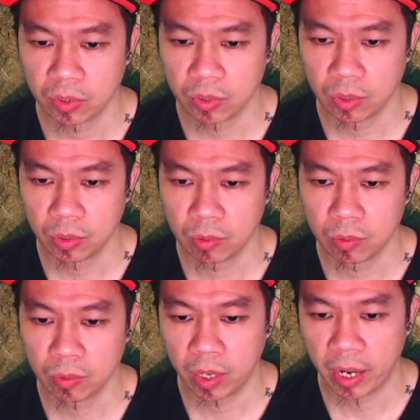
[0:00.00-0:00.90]

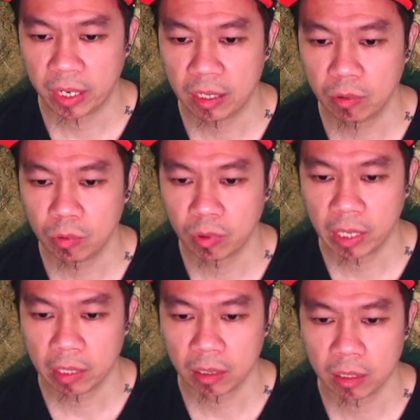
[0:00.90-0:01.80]
So I need to
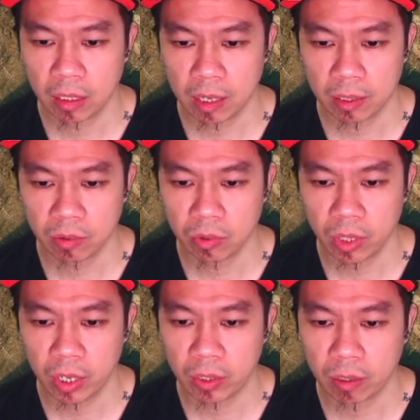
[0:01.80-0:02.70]
get the Docker
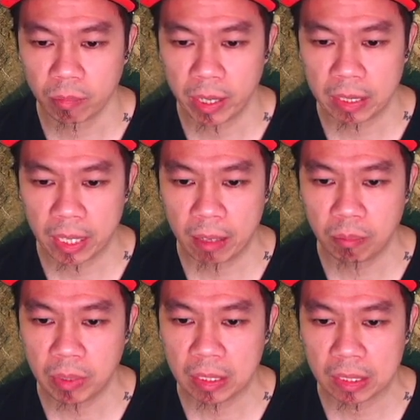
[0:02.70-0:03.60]
container by
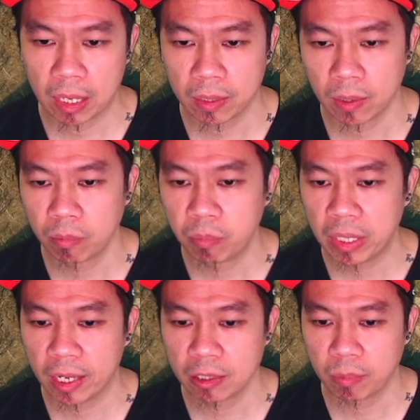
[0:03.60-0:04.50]
typing docker
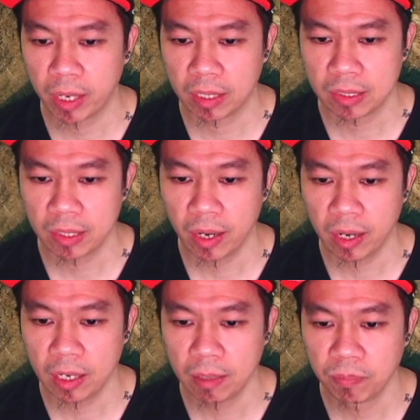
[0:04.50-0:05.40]

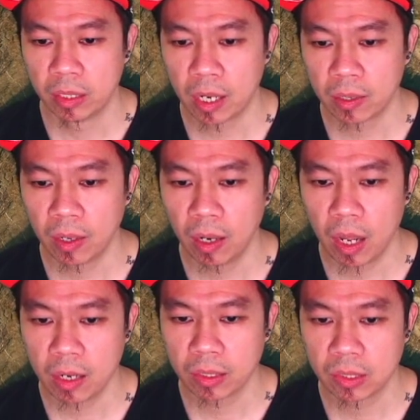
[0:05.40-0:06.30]
ps-a docker
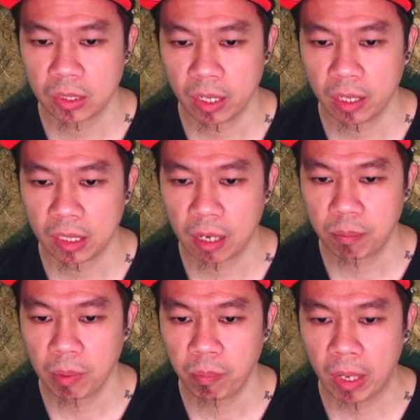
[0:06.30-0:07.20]
logs, and then
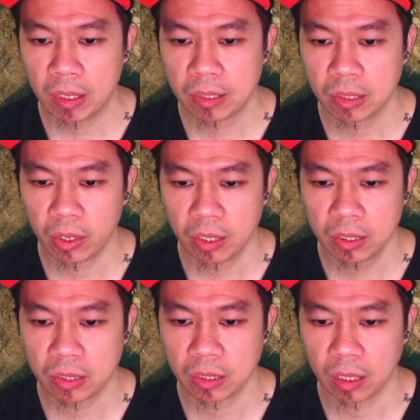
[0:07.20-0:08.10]
copy paste this